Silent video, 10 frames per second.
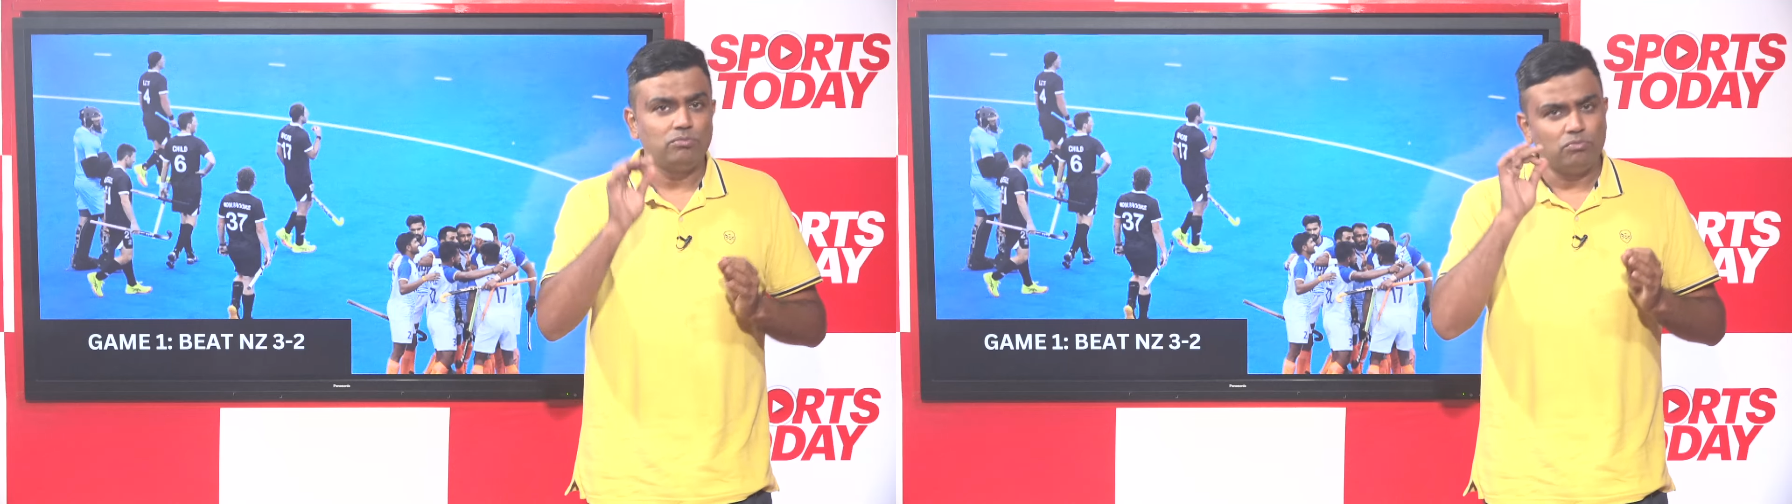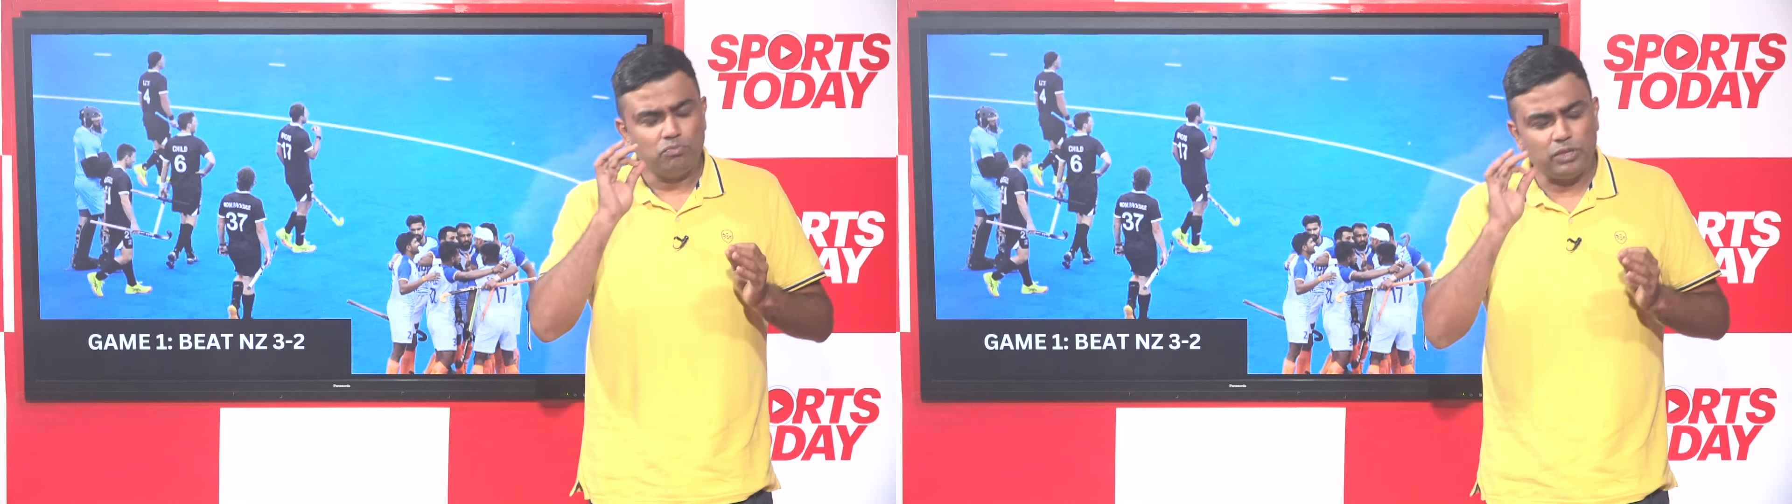
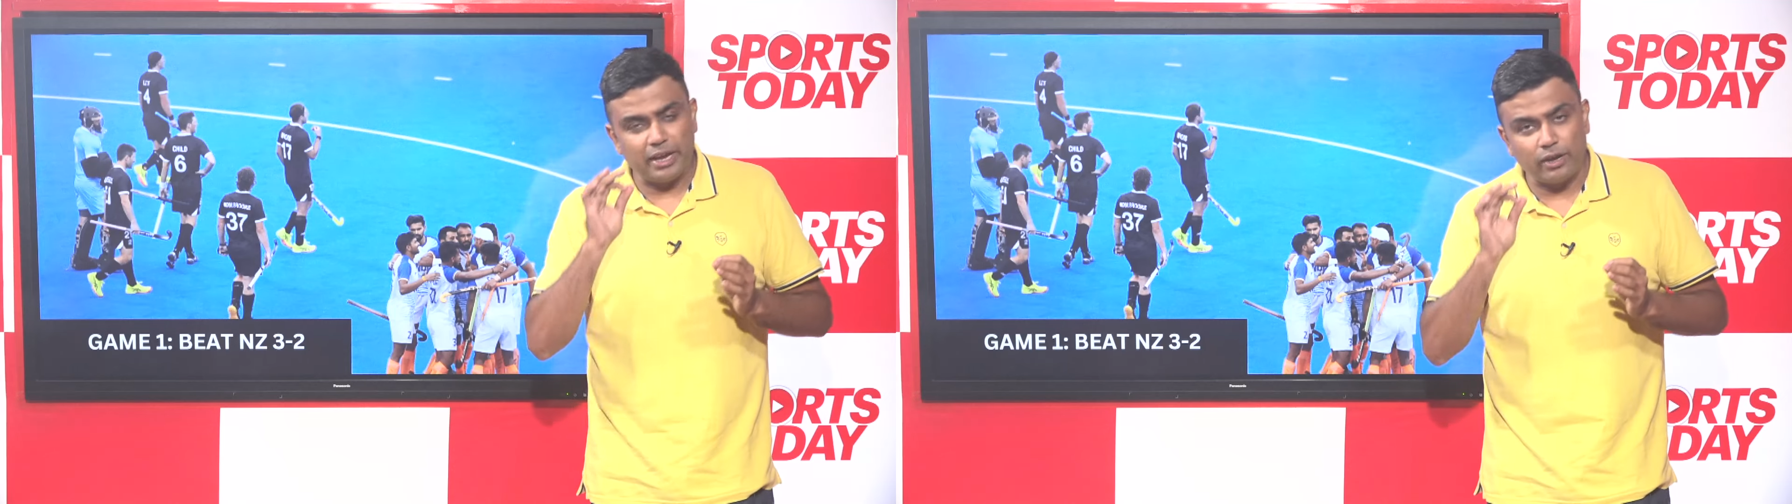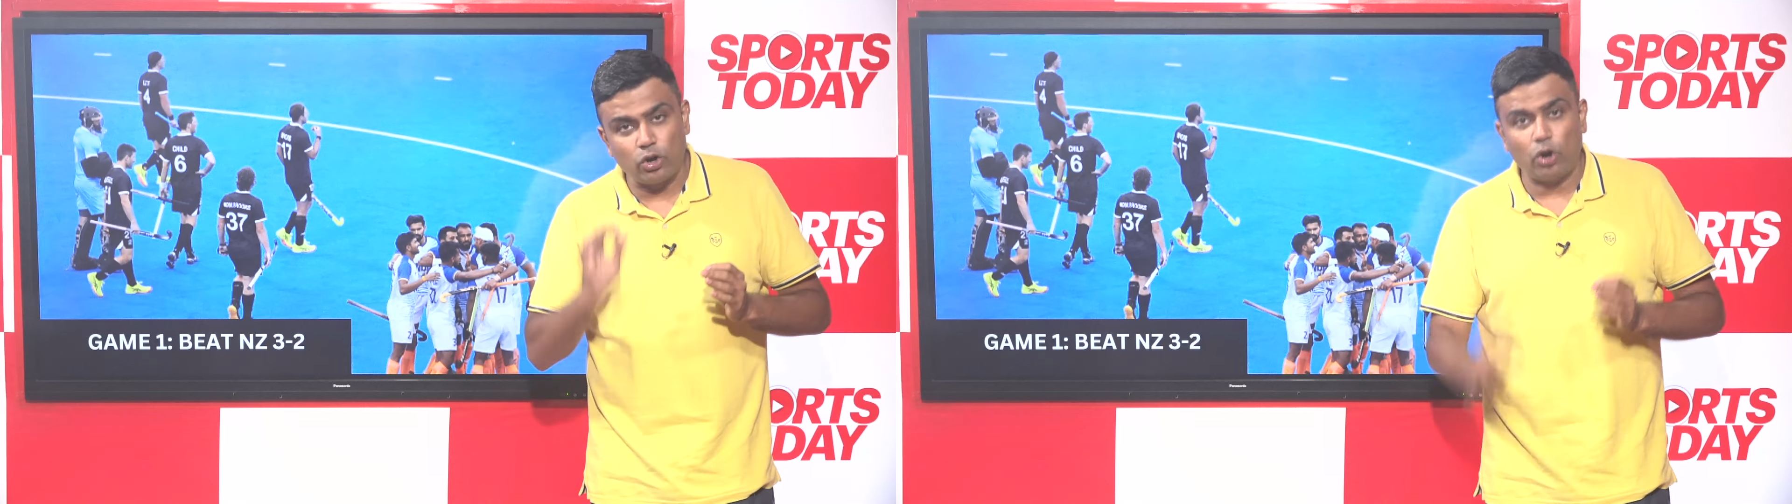they
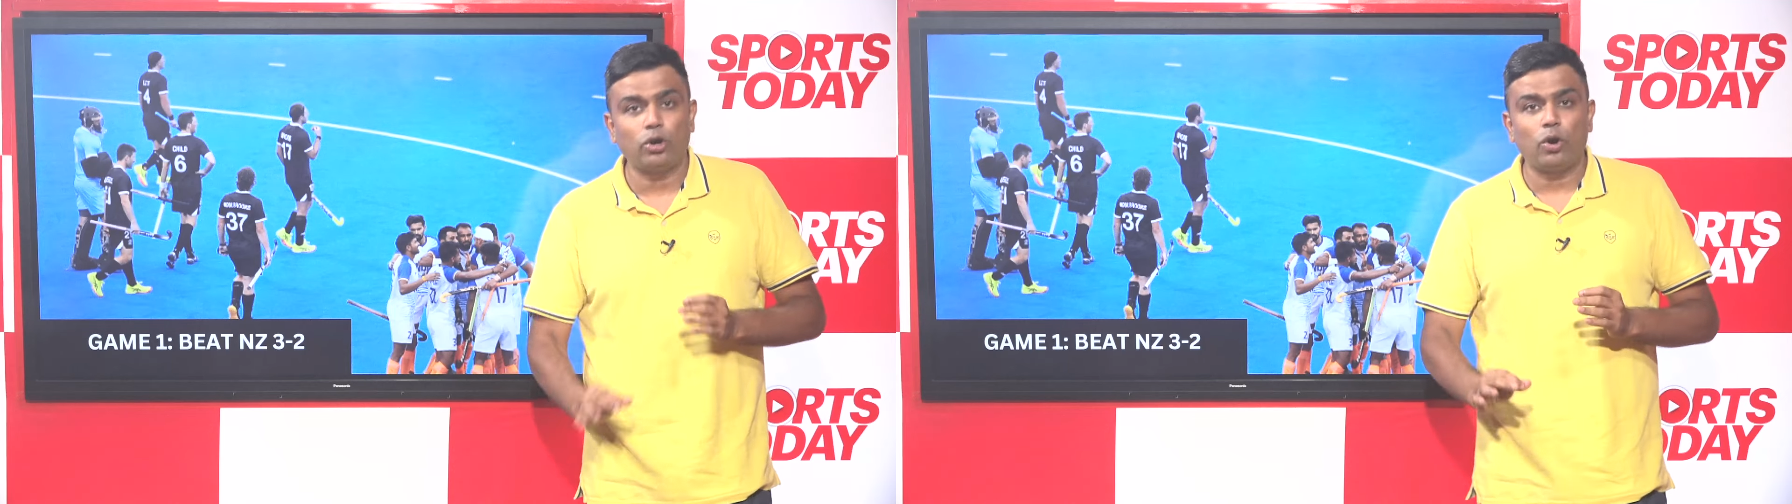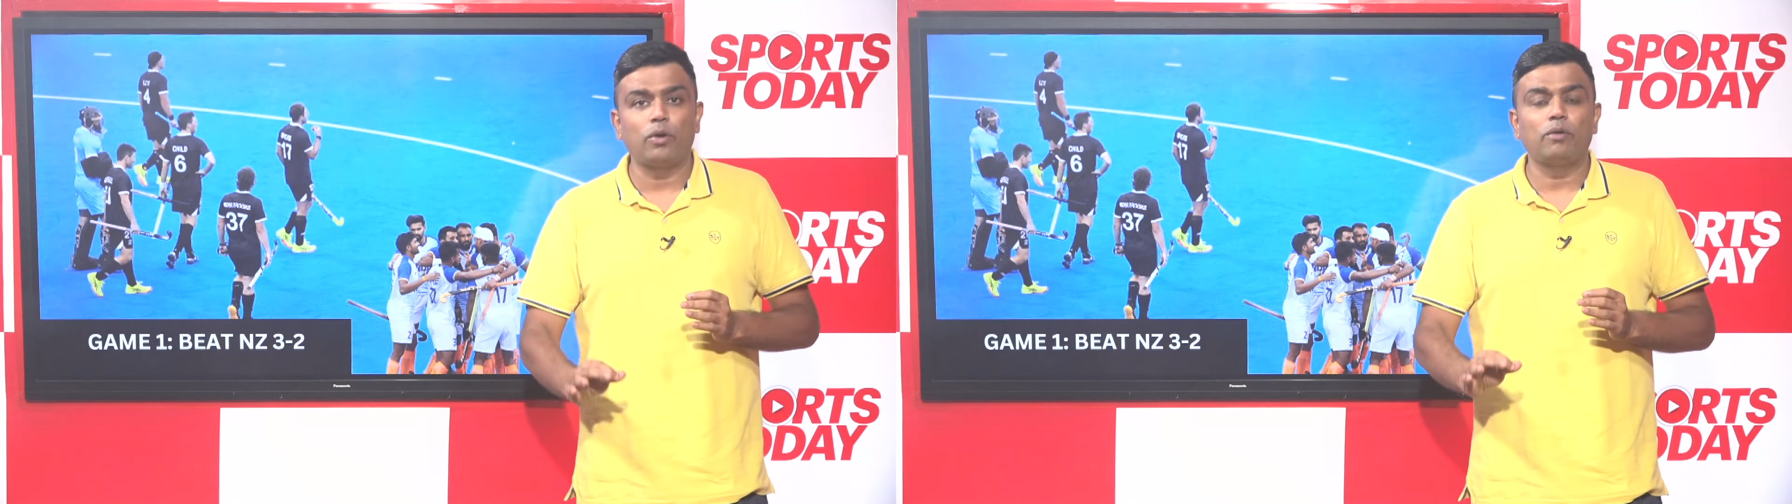got
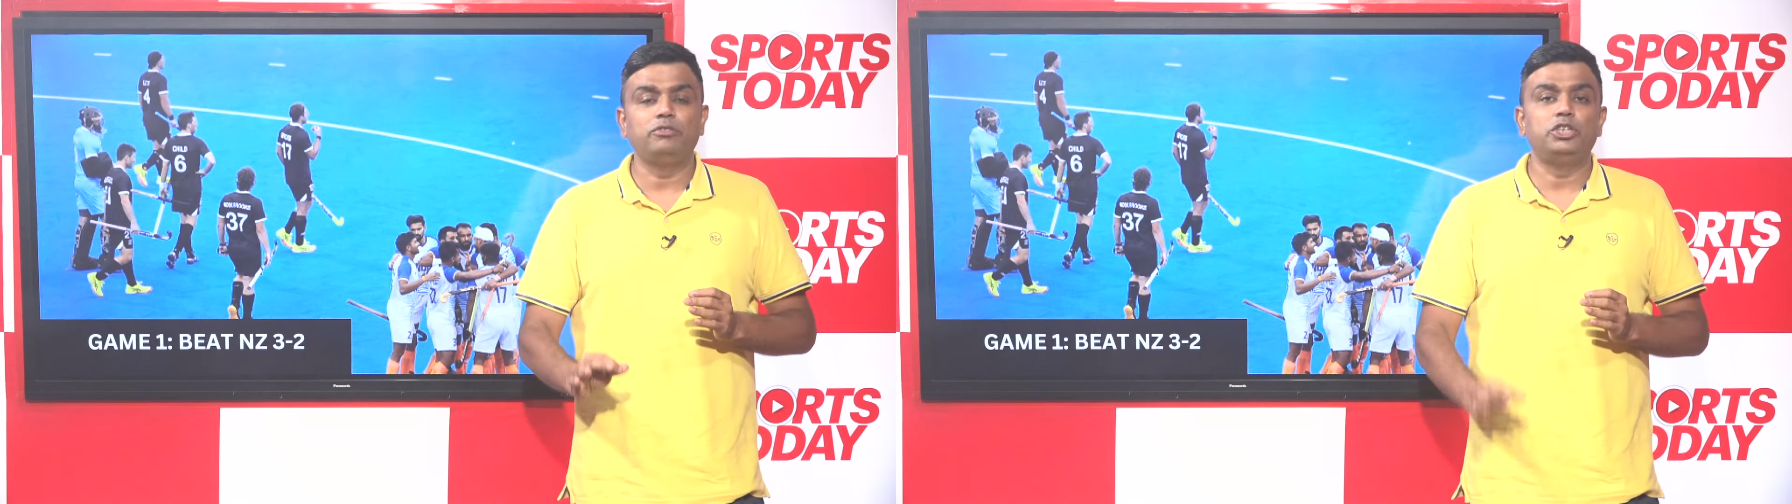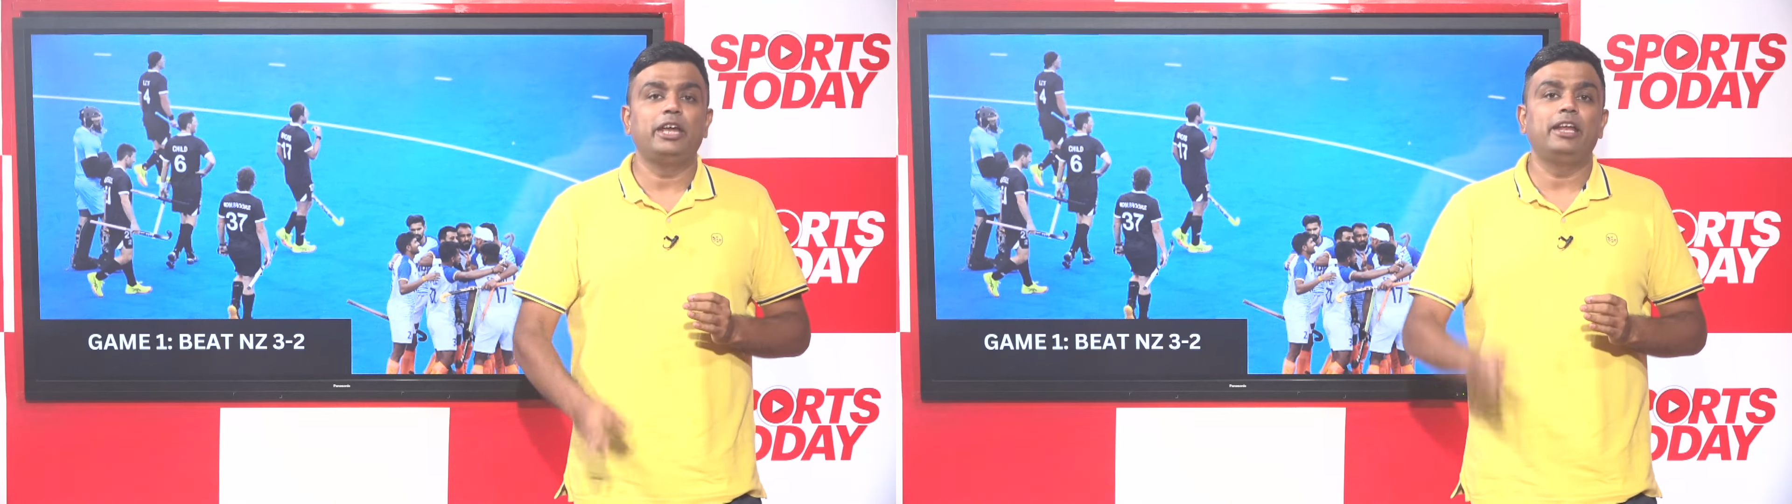out of jail